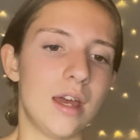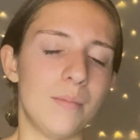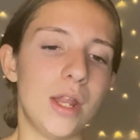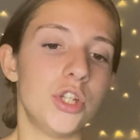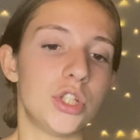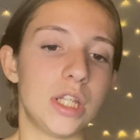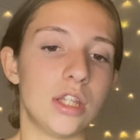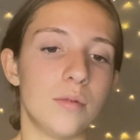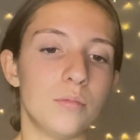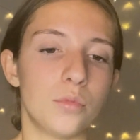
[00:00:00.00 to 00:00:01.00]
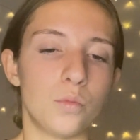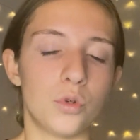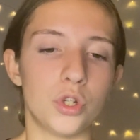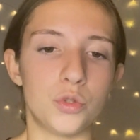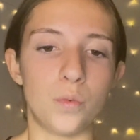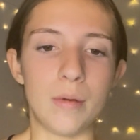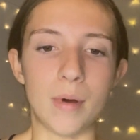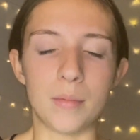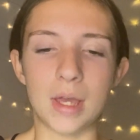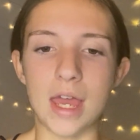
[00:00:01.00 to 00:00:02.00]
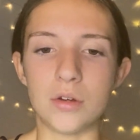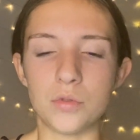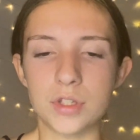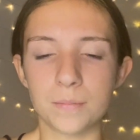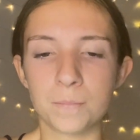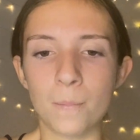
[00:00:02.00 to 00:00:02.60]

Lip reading: and mentioning them could whip up gales.